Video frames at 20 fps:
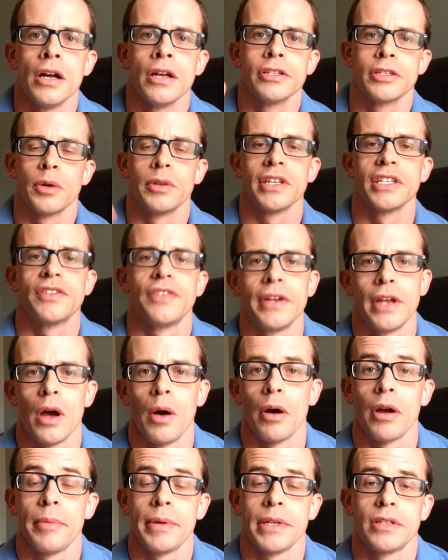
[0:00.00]
So in this video,
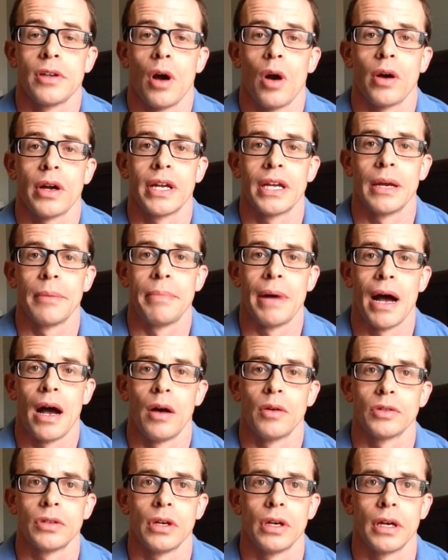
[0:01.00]
I'm going to be talking
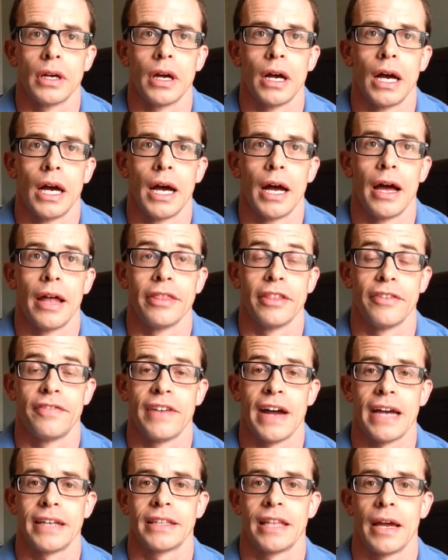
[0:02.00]
about the
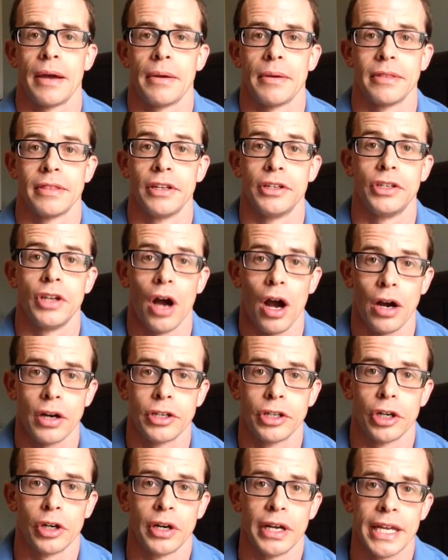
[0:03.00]
fact that the
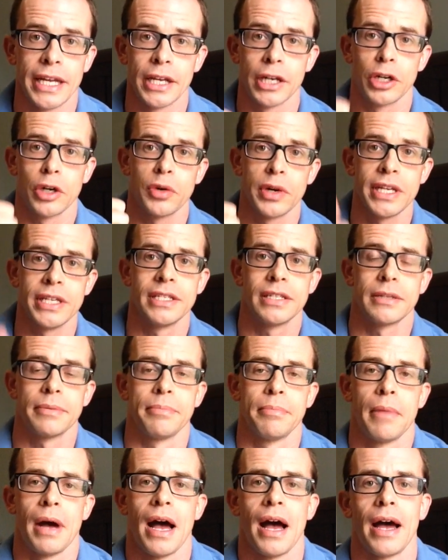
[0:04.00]
doctor
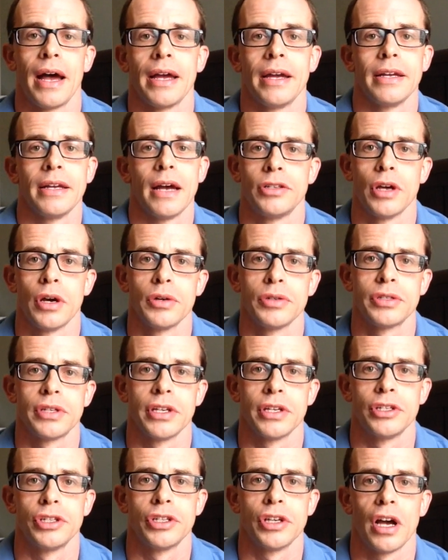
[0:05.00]
increased my
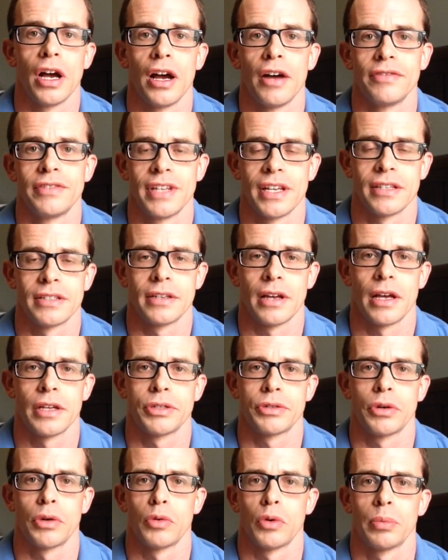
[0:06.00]
dosage of
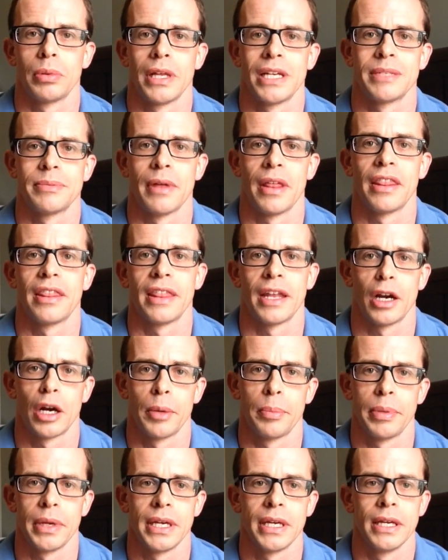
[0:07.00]
testosterone replacement
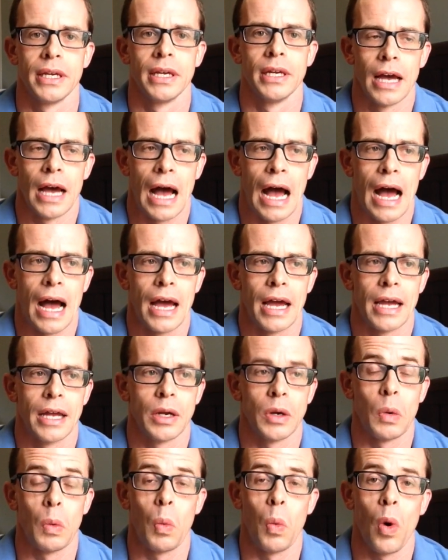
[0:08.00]
therapy.
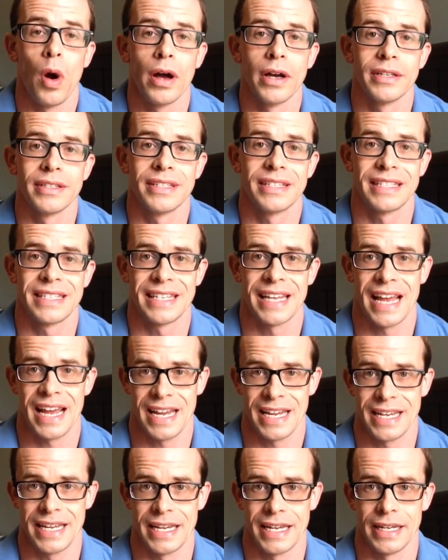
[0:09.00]
I was
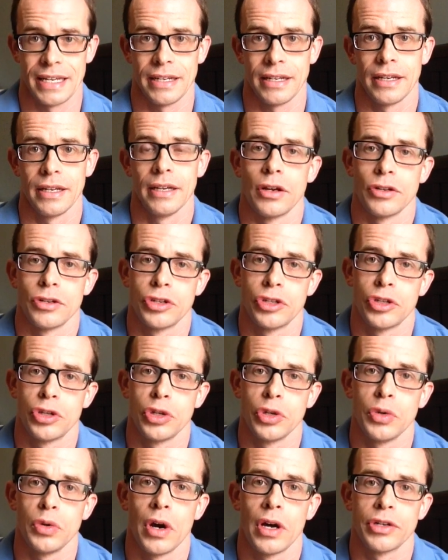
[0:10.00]
taking
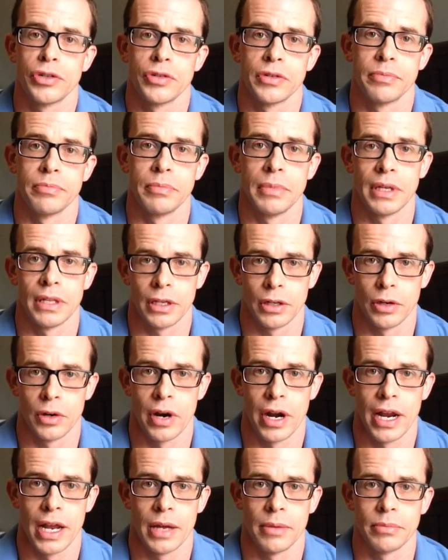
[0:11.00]
200
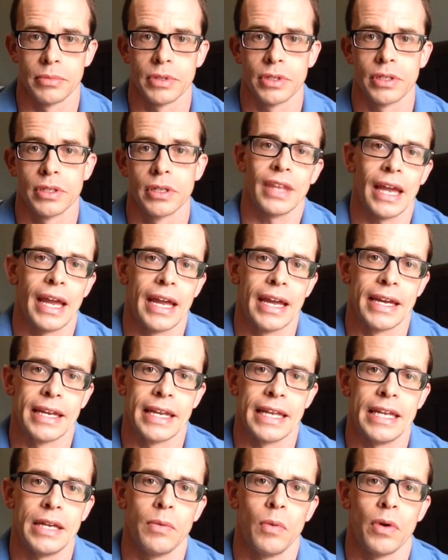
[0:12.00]
milligrams and
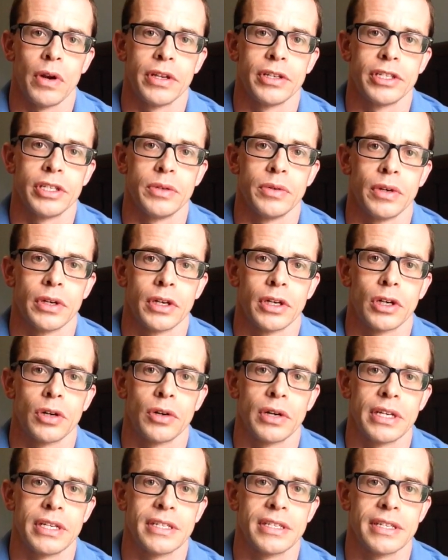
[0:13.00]
he wanted to
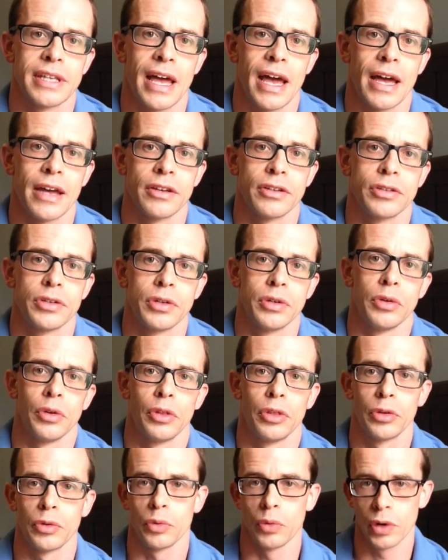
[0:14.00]
increase that to
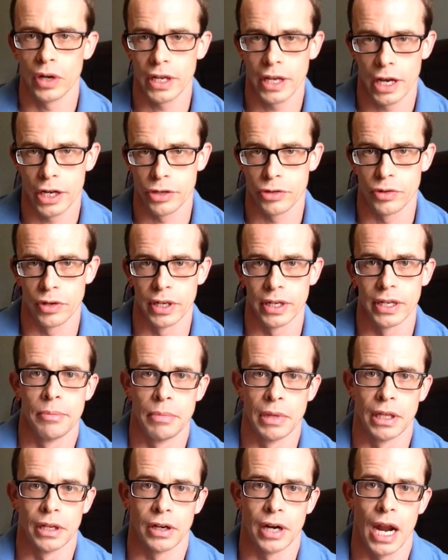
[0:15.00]
300
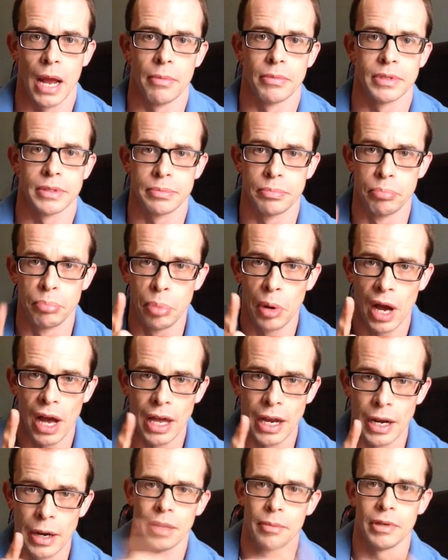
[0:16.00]
milligrams.
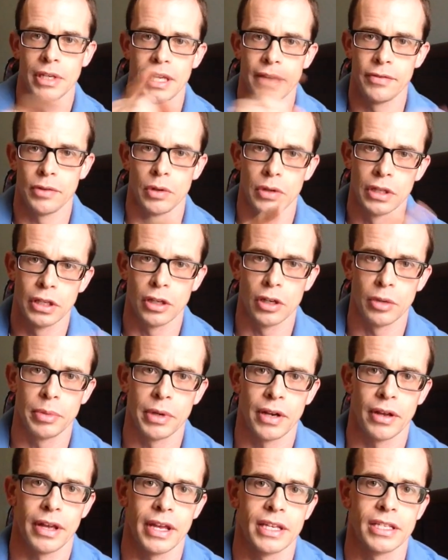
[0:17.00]
But let me give you a little
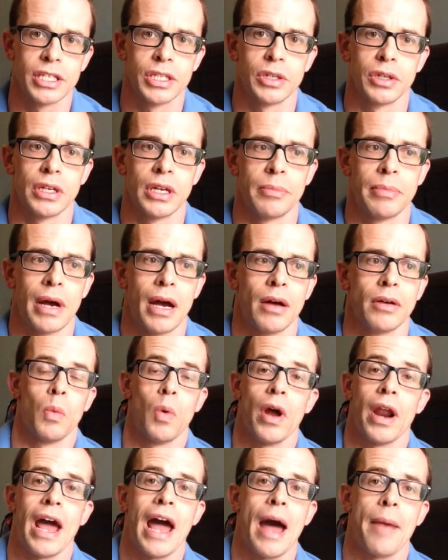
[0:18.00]
bit of history about
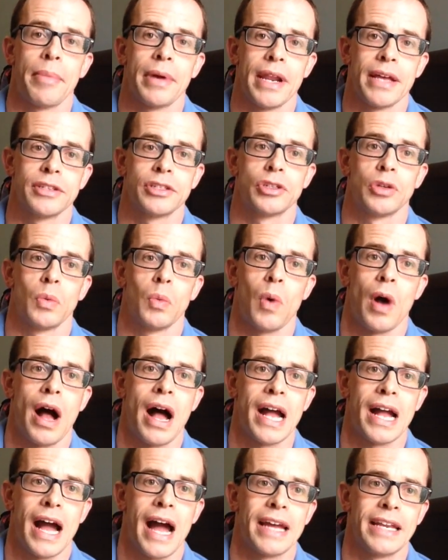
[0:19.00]
what happened as to
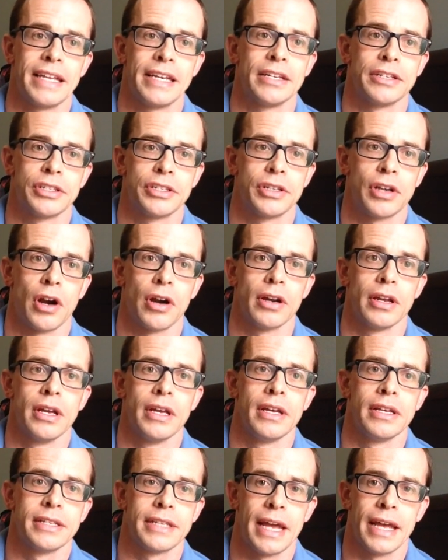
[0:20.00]
why I needed to start
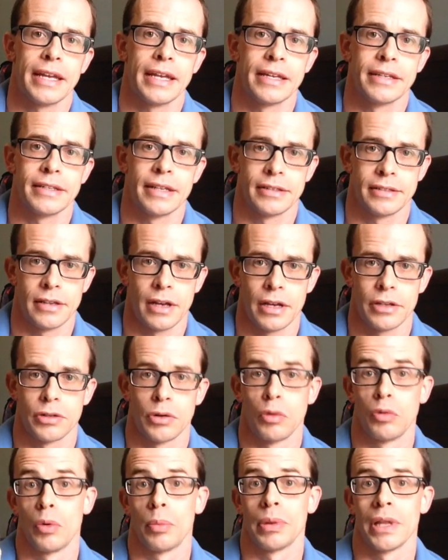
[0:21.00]
taking
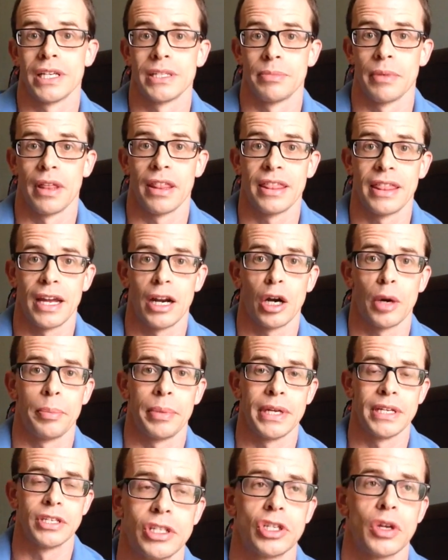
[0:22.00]
testosterone replacement
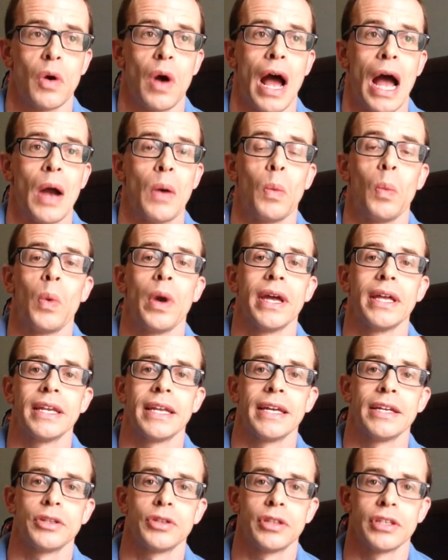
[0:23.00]
therapy. So I went
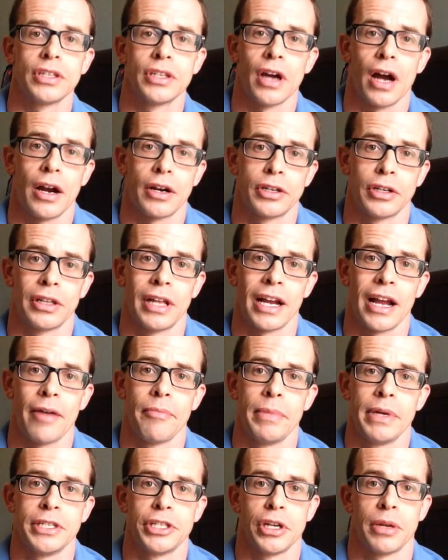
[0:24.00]
into the doctor, like I
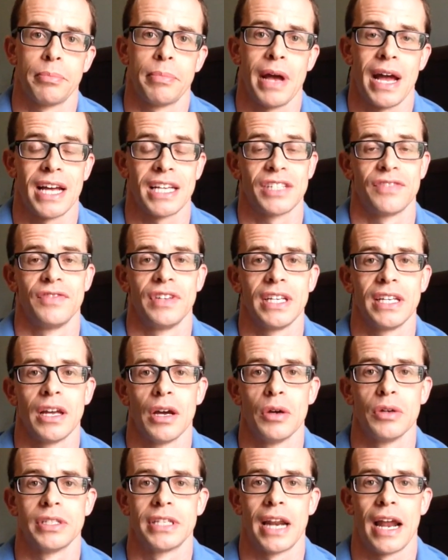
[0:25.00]
mentioned in past
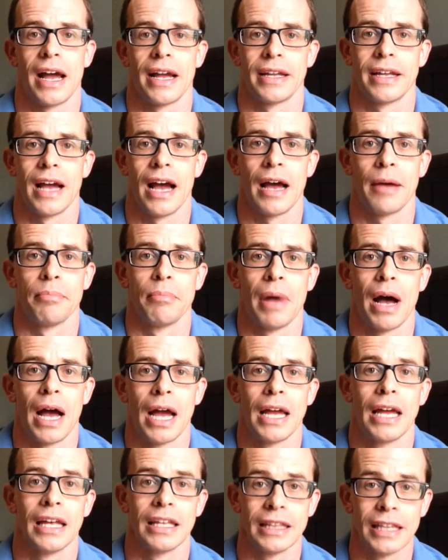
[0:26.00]
videos, and I got
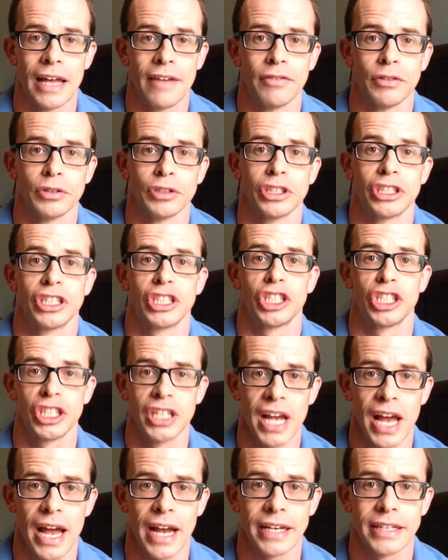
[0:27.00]
my levels
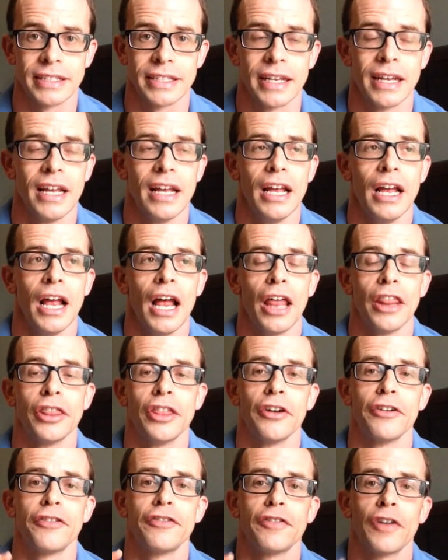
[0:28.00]
checked.
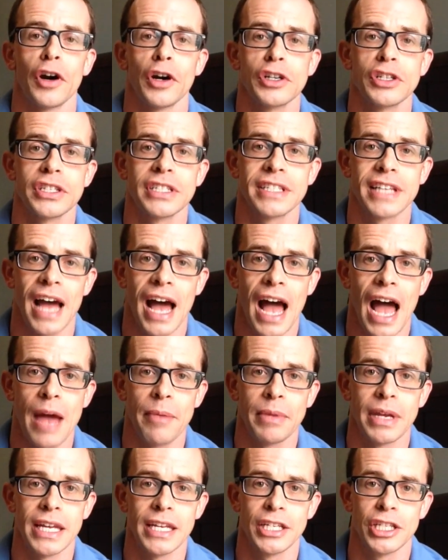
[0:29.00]
The first
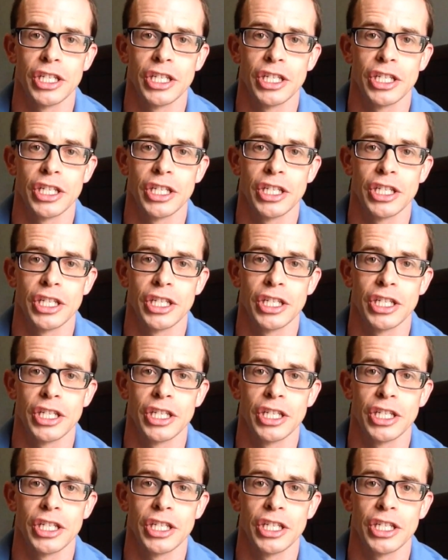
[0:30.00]
time he